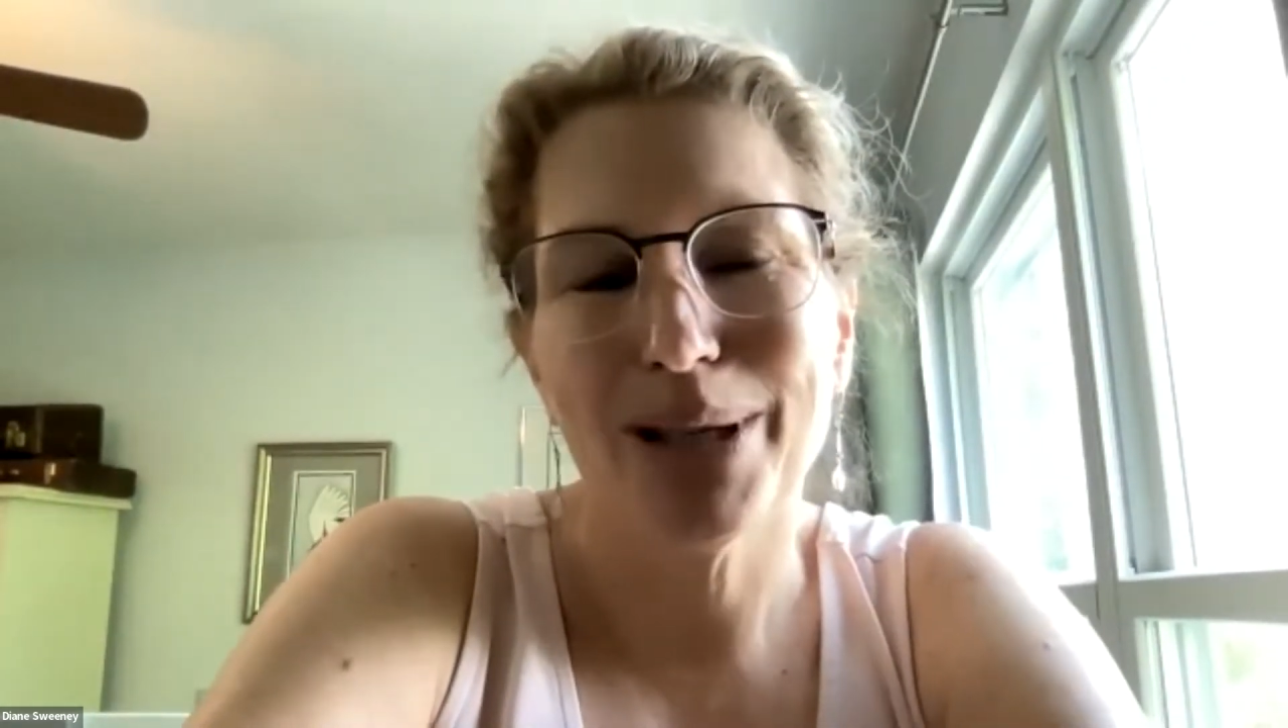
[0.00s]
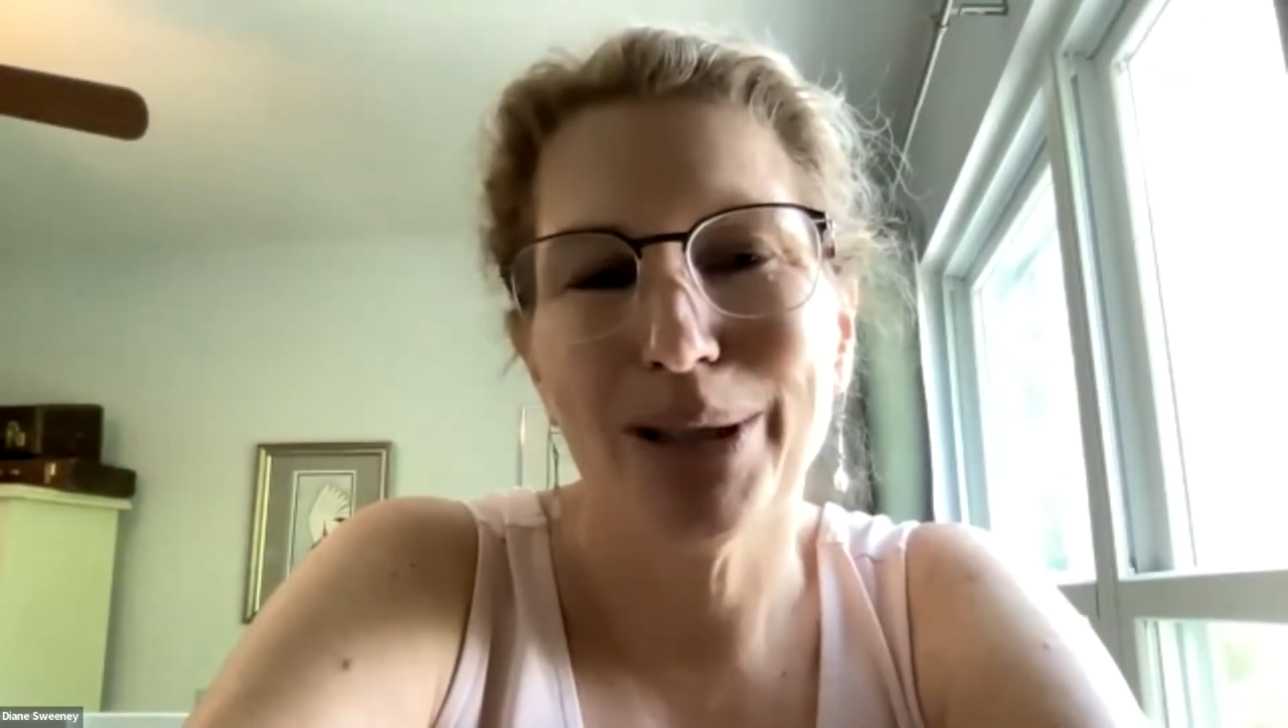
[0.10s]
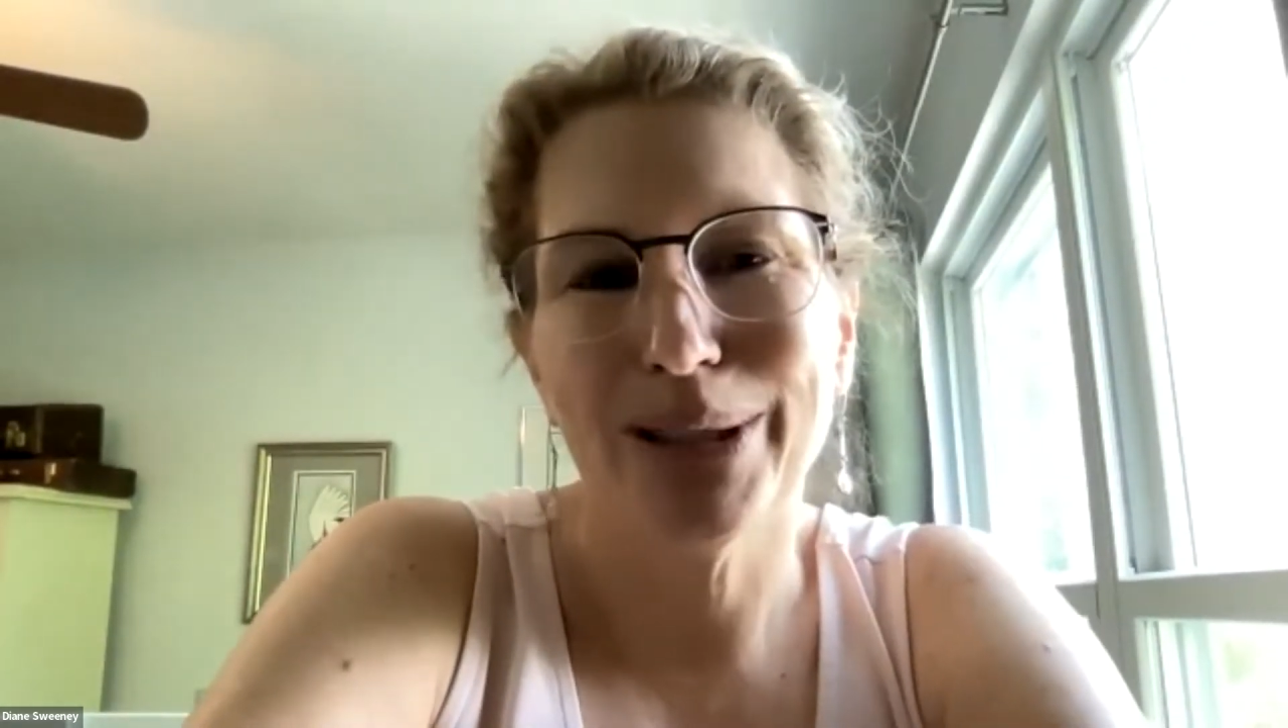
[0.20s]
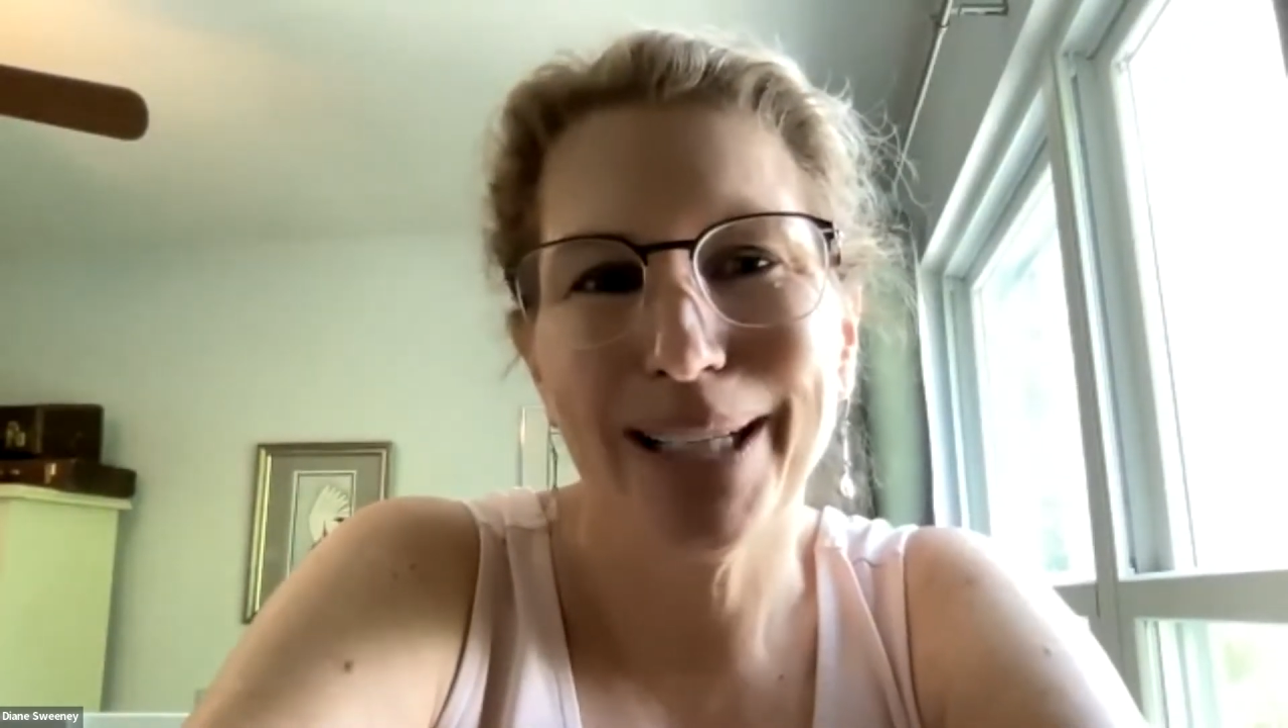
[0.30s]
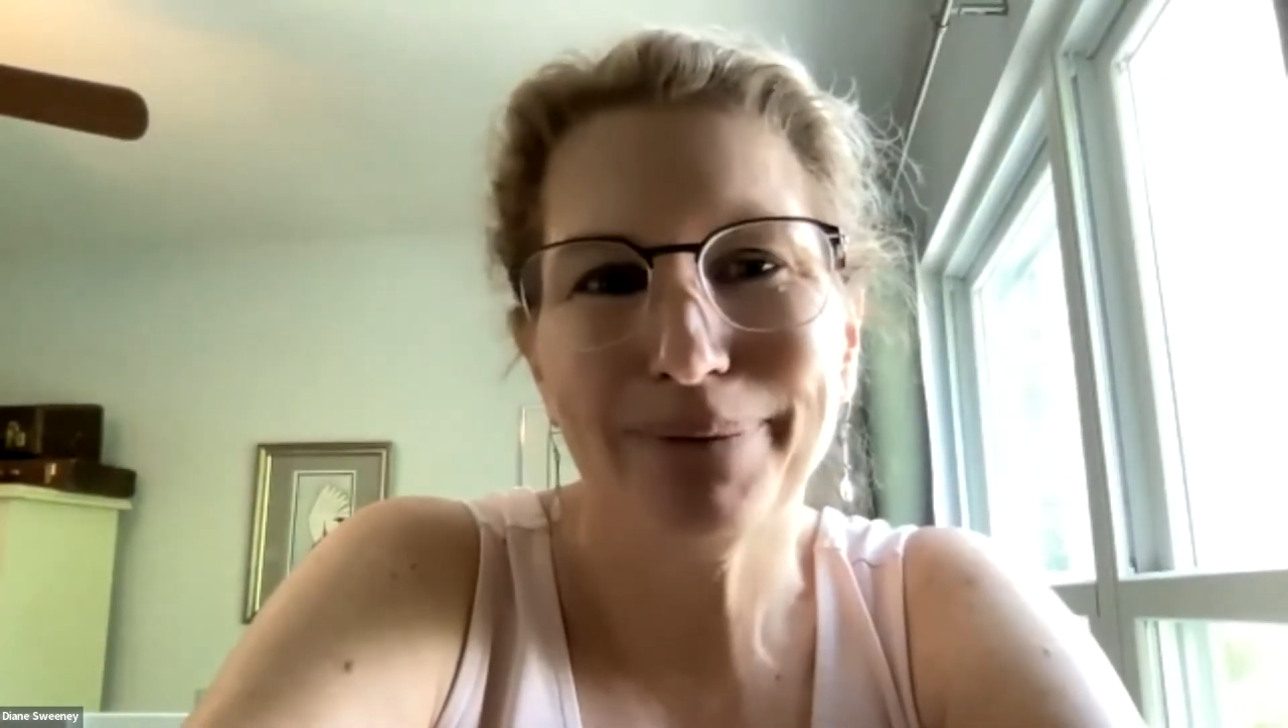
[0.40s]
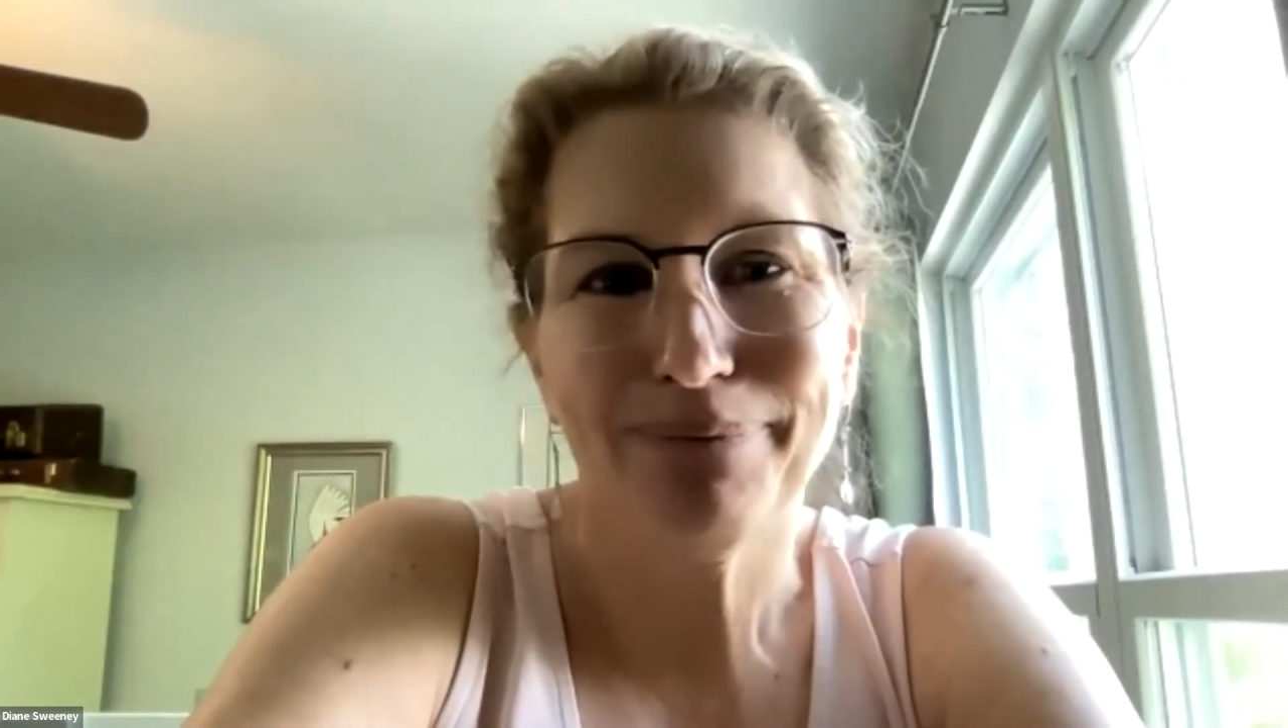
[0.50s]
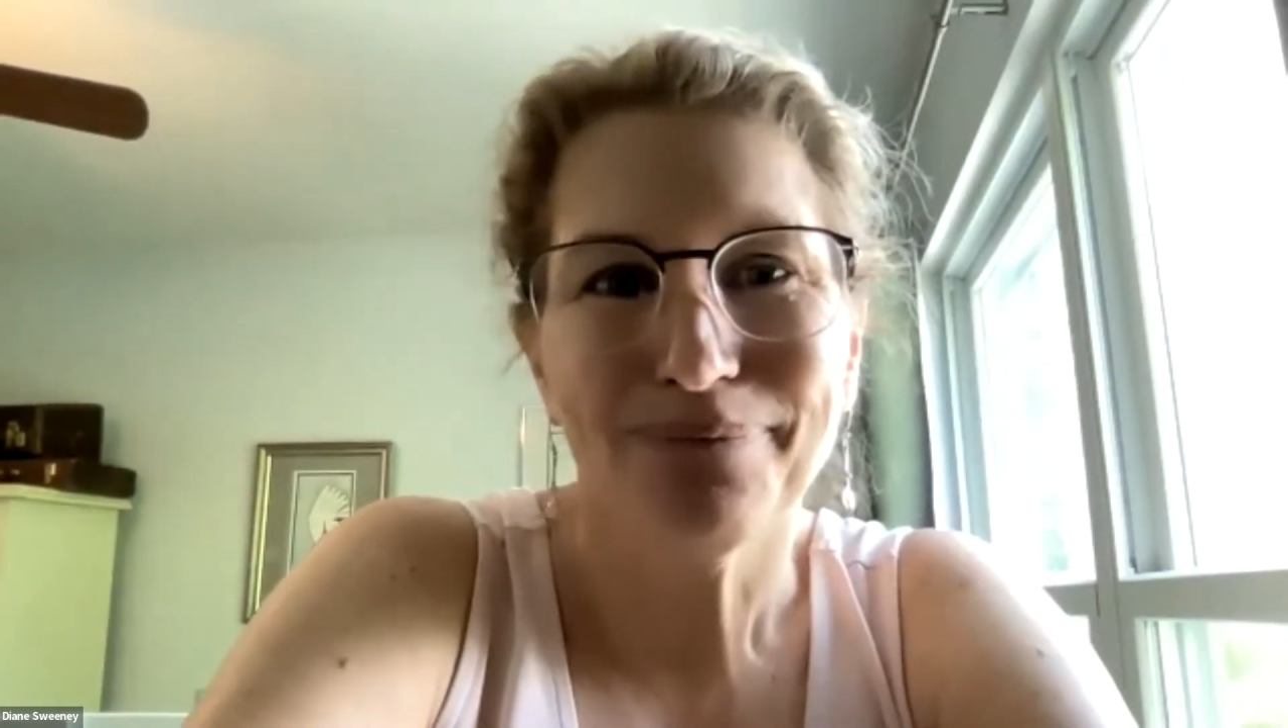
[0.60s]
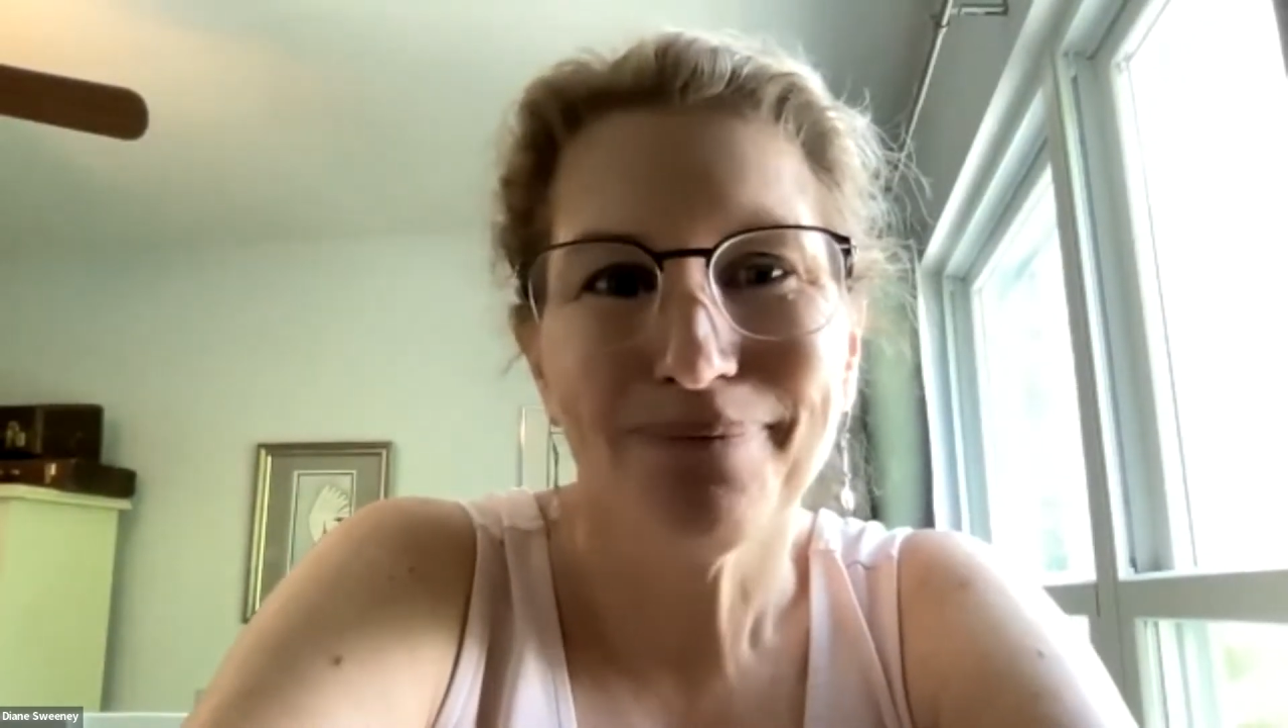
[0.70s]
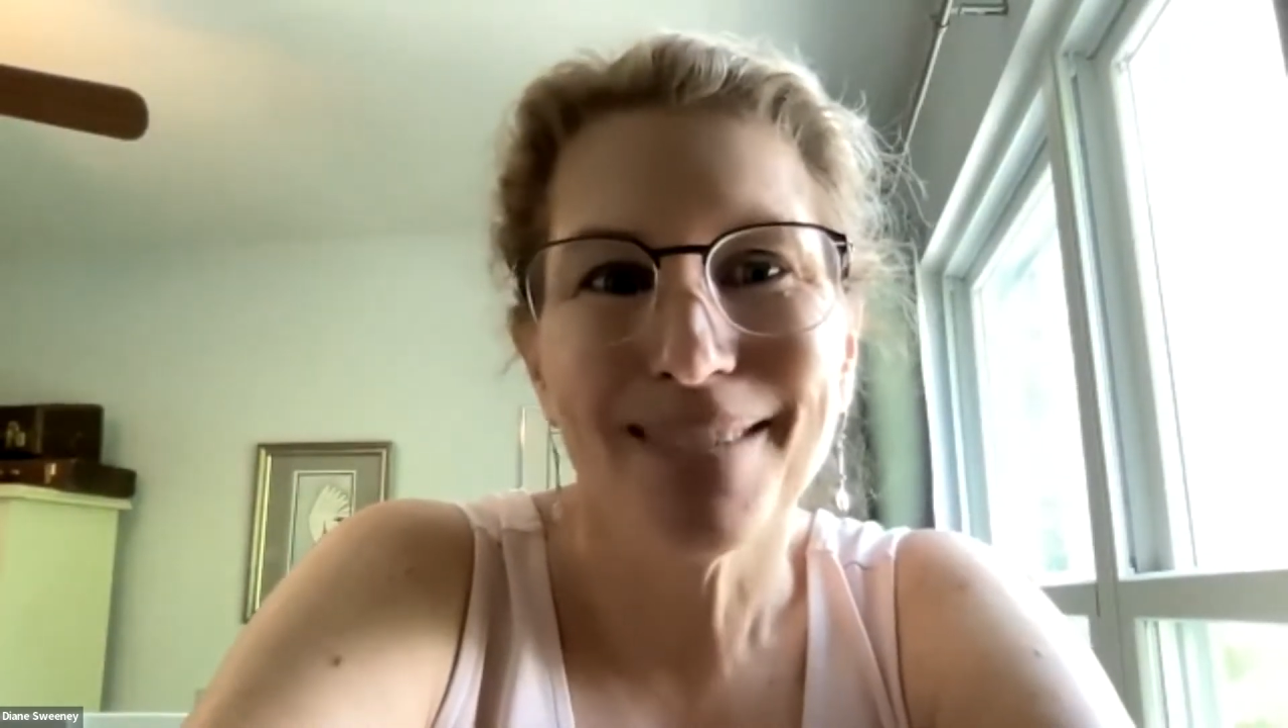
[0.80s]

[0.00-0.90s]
building